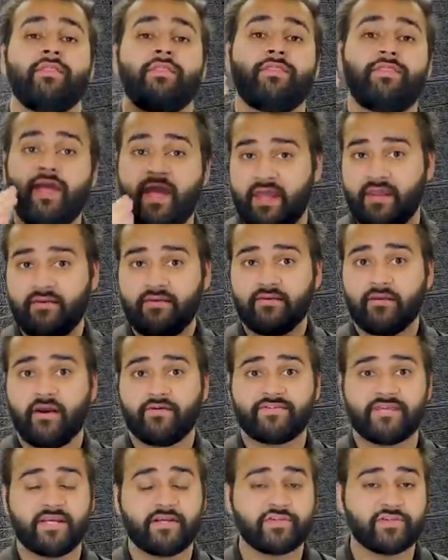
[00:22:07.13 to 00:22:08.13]
Then
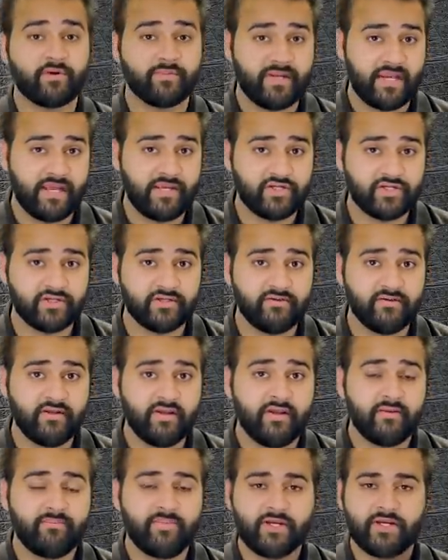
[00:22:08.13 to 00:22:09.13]
I've taken Domination
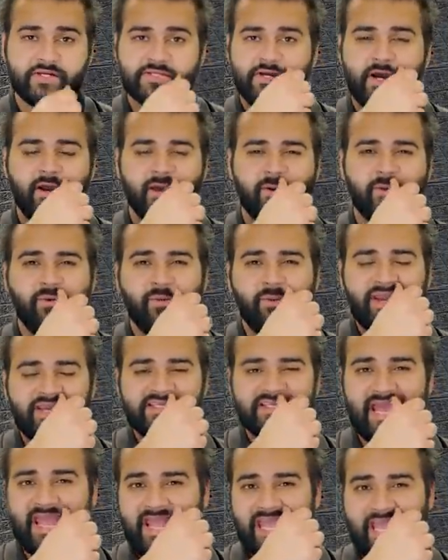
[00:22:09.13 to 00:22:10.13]
because I
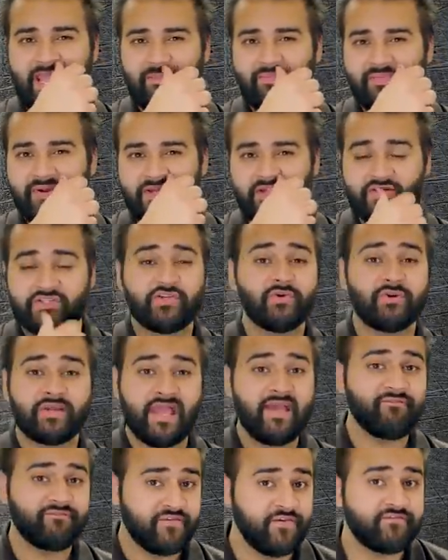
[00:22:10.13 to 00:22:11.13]
always aim to
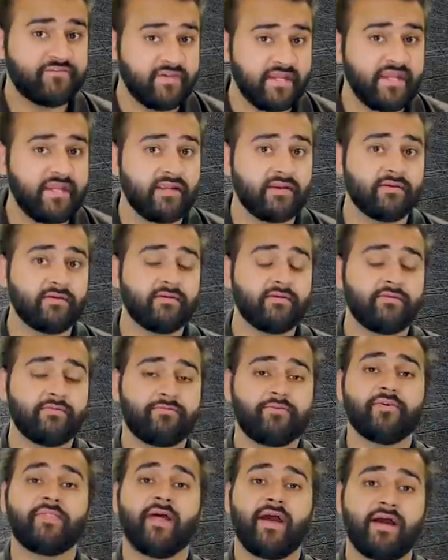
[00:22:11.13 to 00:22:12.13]
get fifteen
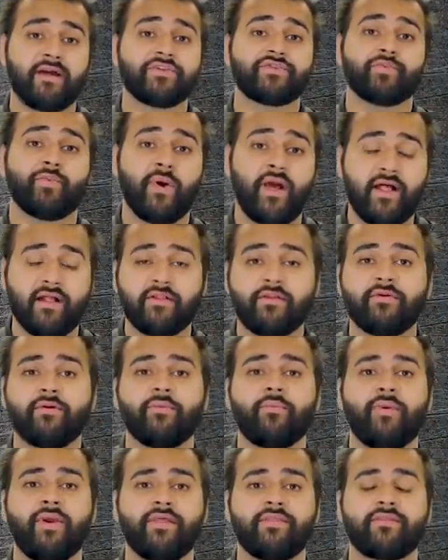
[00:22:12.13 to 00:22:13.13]
for that as well
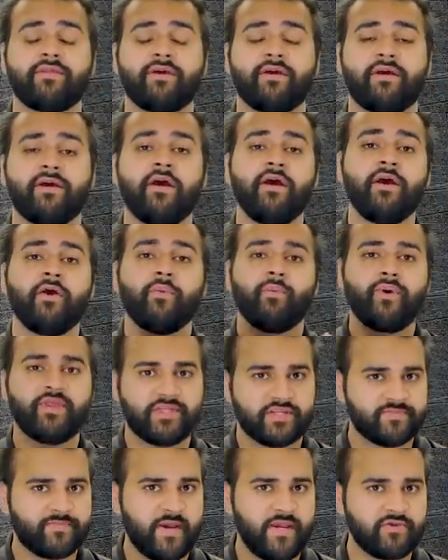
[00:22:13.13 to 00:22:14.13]
with a,
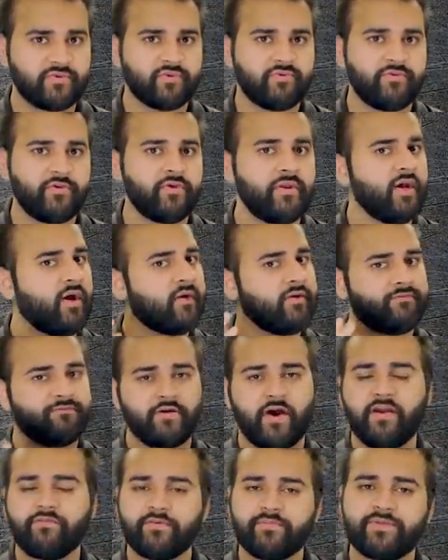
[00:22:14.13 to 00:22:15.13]
with a Space Wolf unit on a
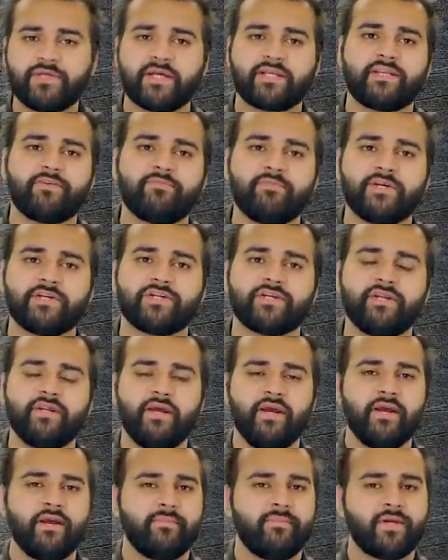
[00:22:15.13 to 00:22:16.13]
five objective mission,
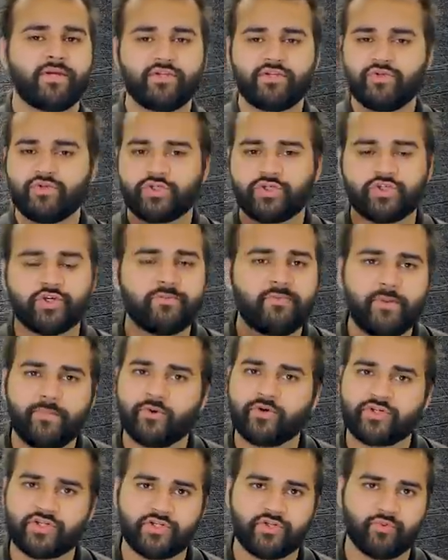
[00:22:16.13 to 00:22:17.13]
because you should be
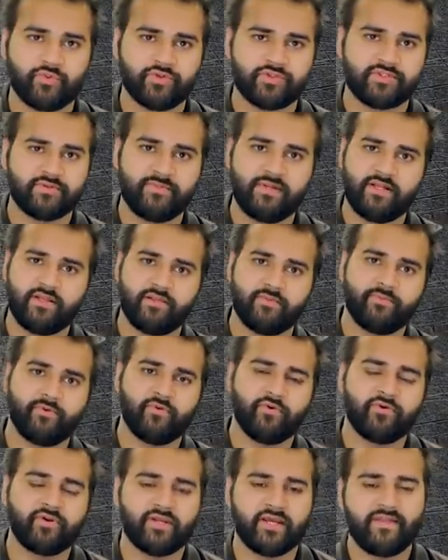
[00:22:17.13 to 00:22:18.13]
pushing towards the middle of the
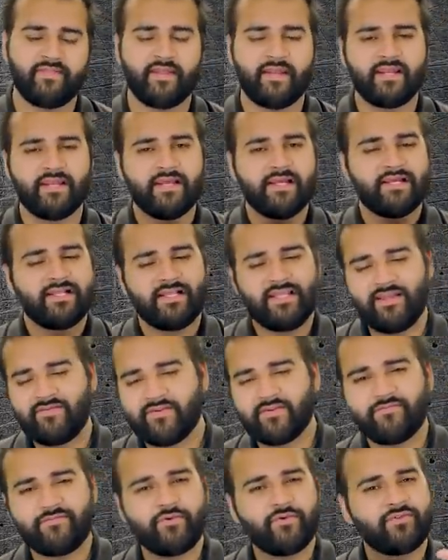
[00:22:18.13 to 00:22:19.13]
board and then
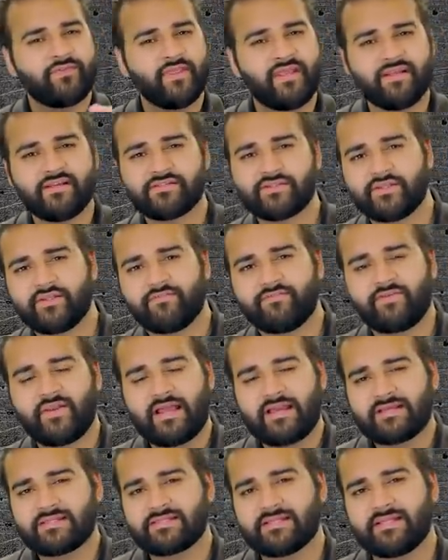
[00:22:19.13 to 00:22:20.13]
leaving a few things on the
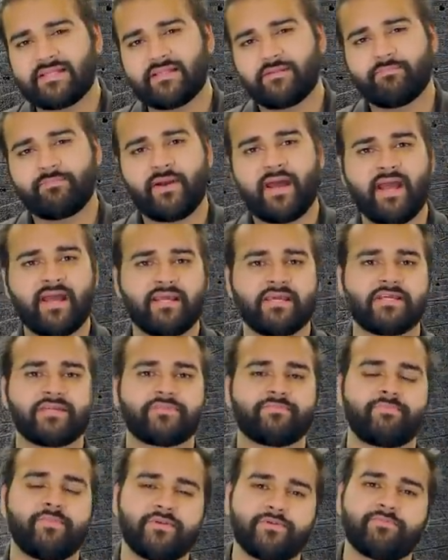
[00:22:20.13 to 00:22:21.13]
flanks and at the back
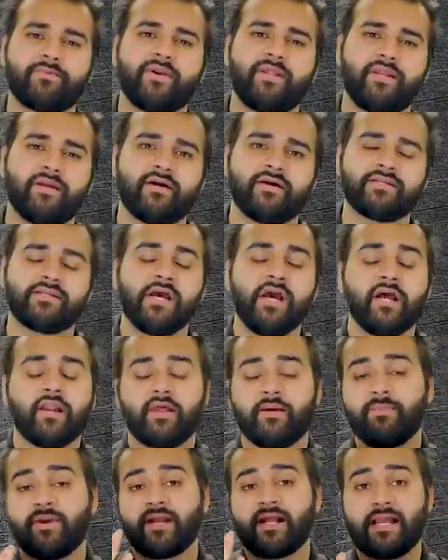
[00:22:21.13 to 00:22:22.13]
is, is pretty nice.
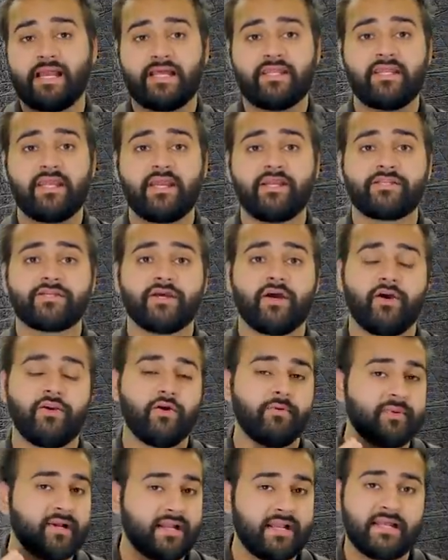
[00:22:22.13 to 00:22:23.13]
Like my Gladiator, I
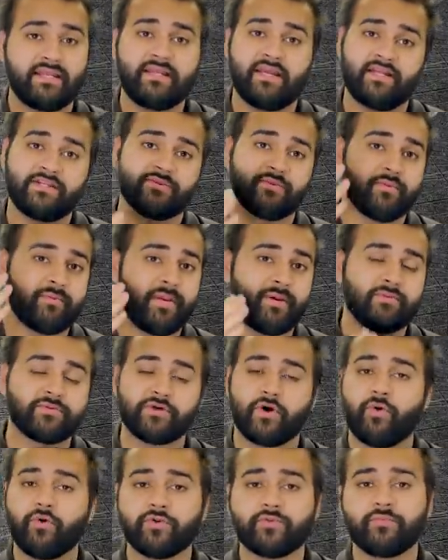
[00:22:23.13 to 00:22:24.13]
know my Gladiator will be able
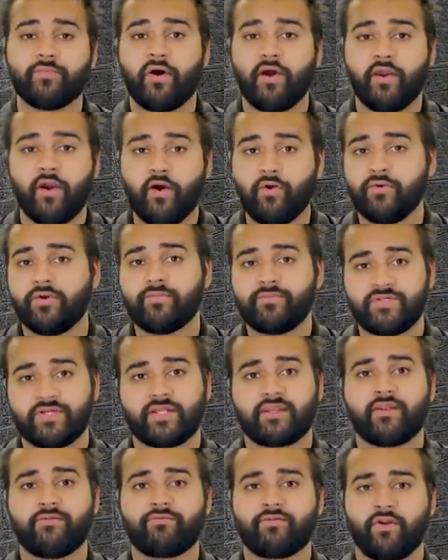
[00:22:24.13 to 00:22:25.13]
to hold my own
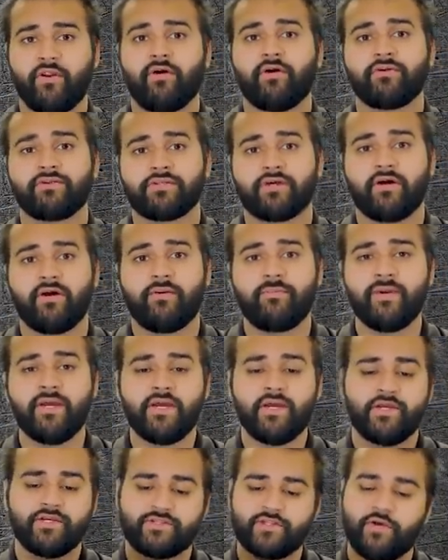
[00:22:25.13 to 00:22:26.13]
objective for a long time,
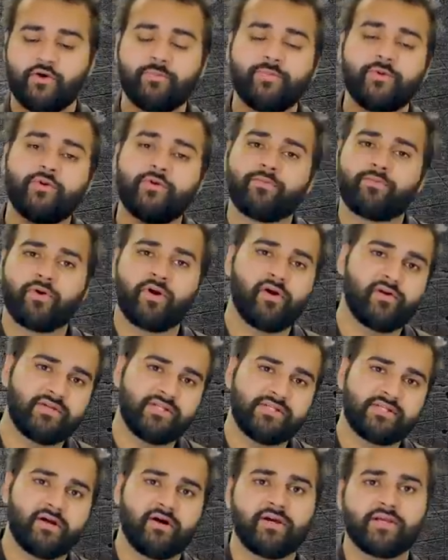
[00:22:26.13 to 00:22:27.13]
so he'll be doing
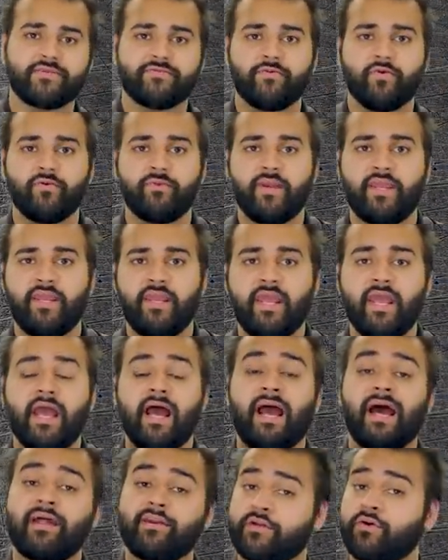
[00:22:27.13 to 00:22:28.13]
Priority Targets for me
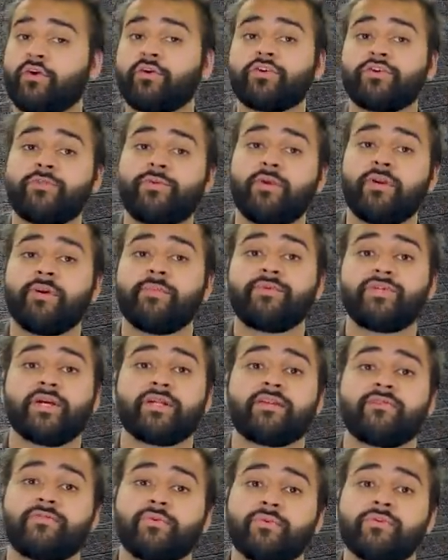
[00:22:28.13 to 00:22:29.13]
and contributing an
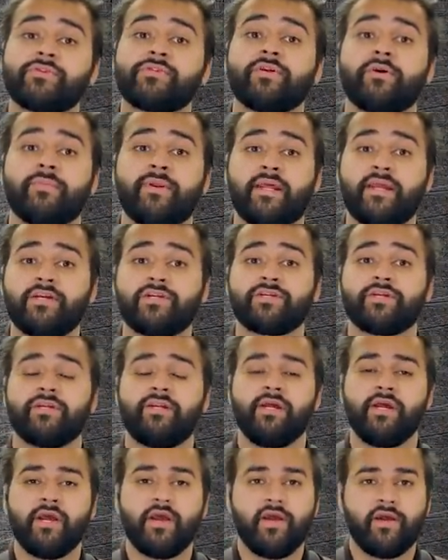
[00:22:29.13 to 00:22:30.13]
objective towards Domination.